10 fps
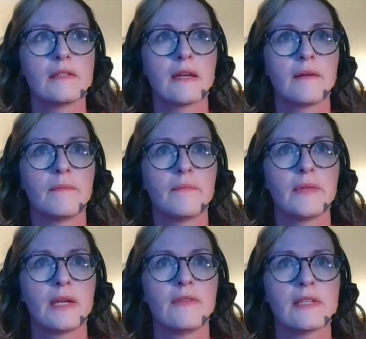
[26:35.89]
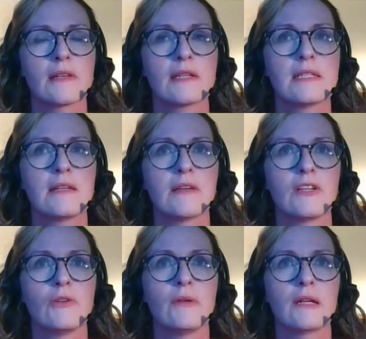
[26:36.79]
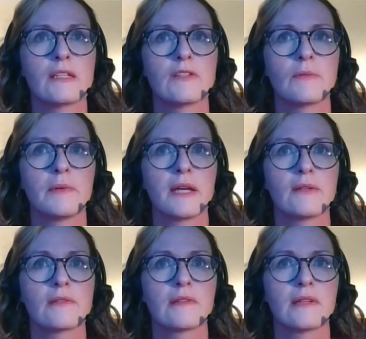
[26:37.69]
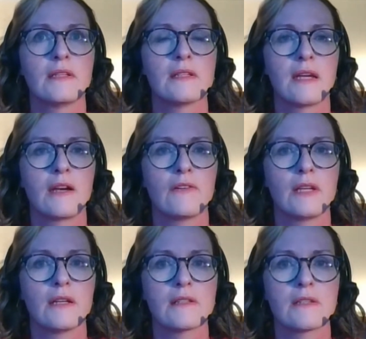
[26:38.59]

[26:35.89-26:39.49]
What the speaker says: And this idea that you light up an outside area